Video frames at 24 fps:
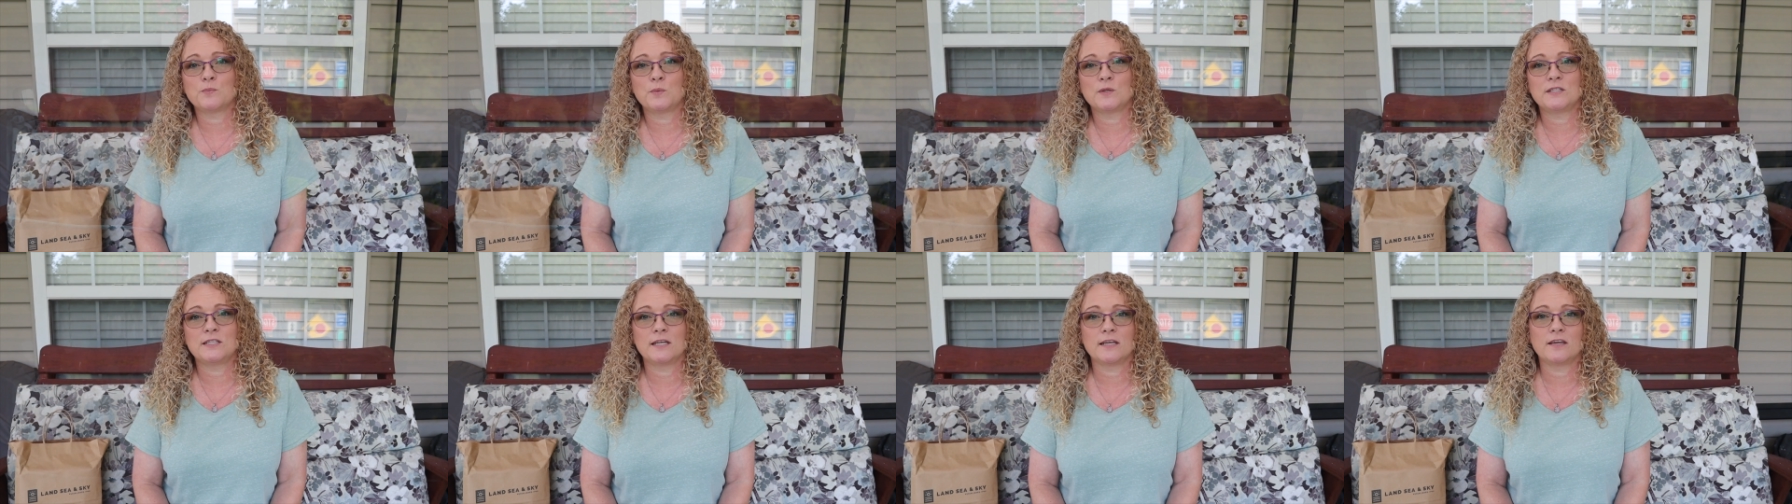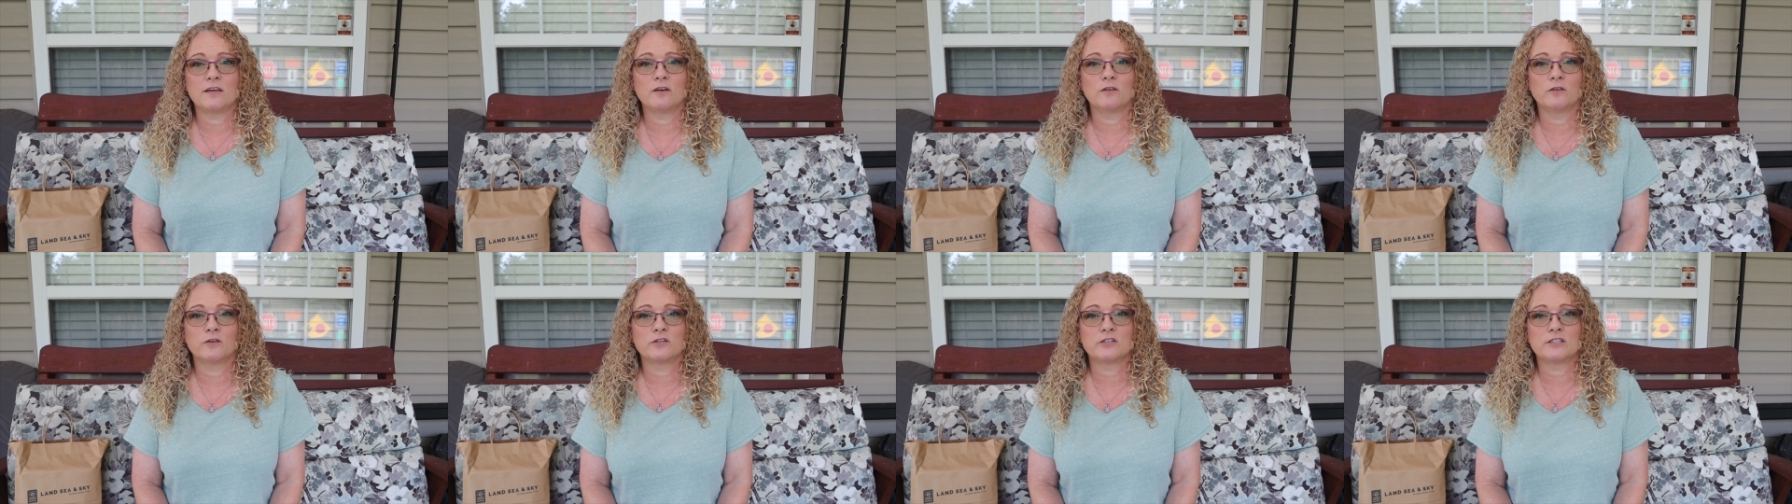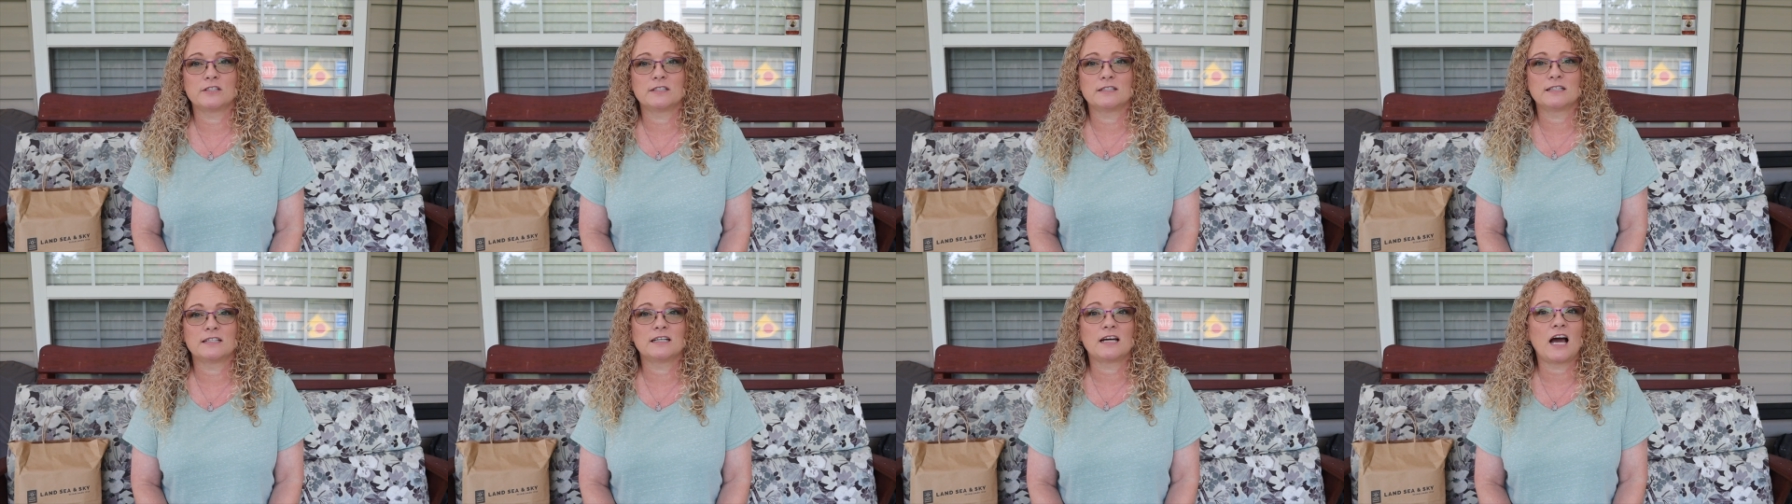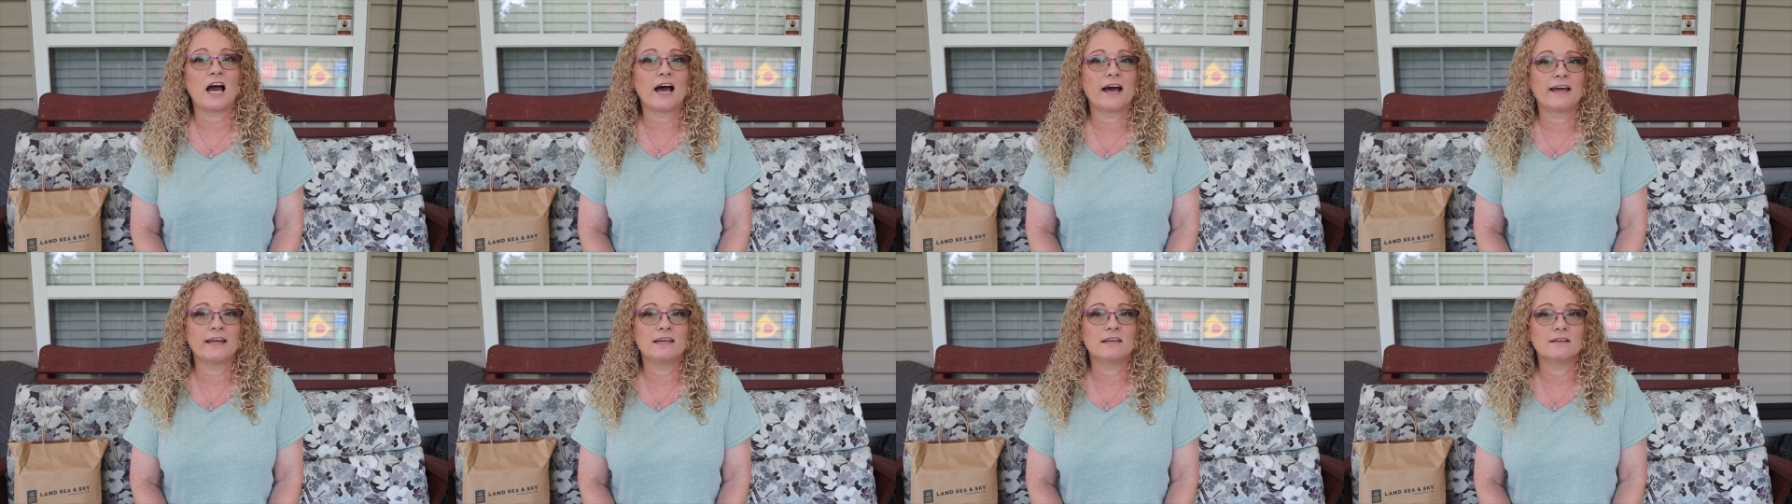particular
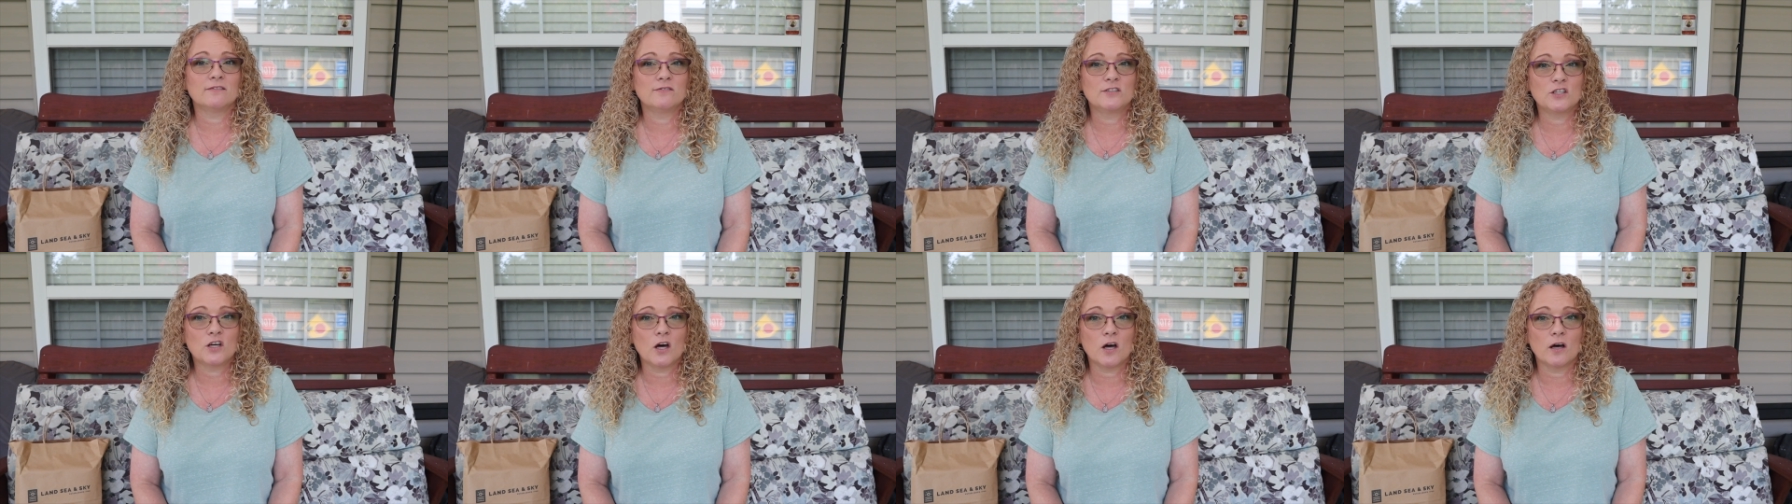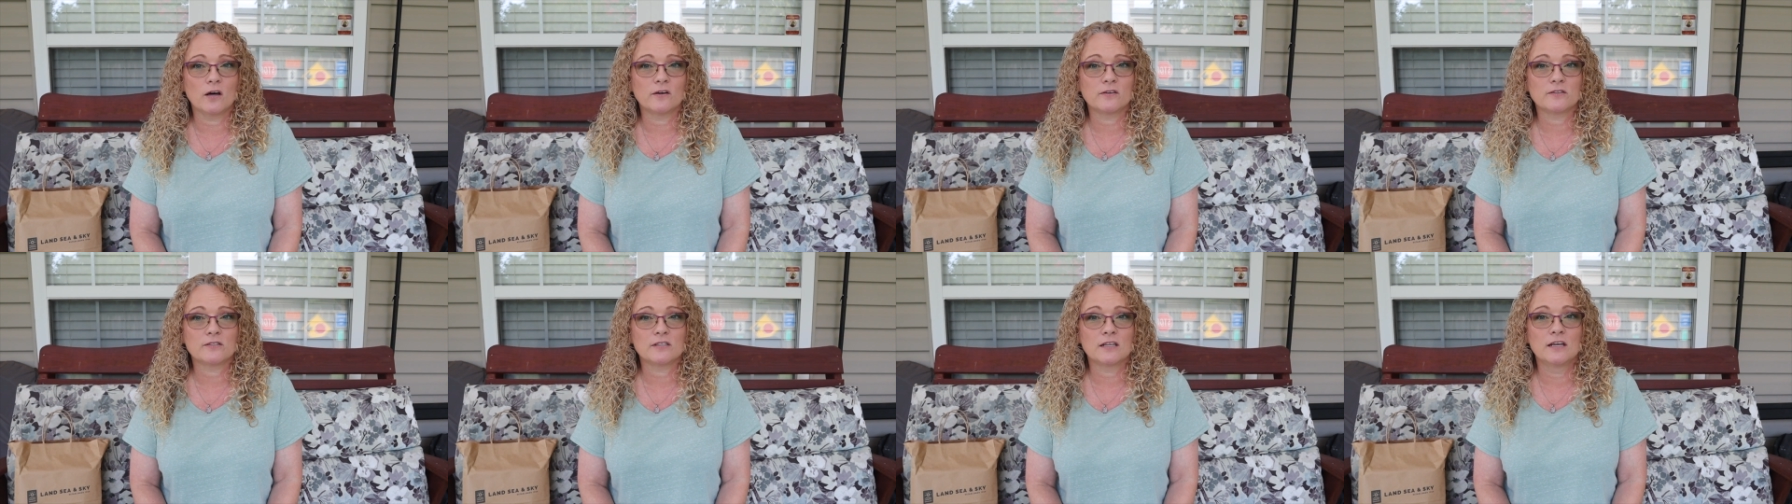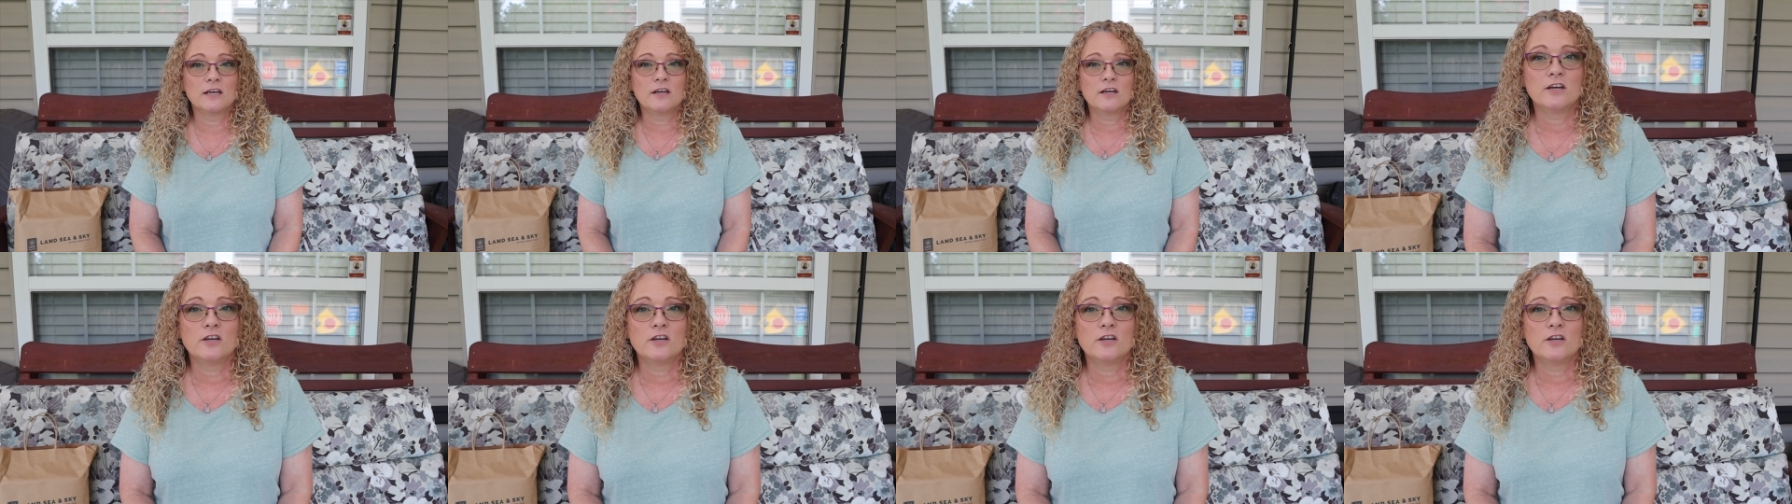kind of dogs.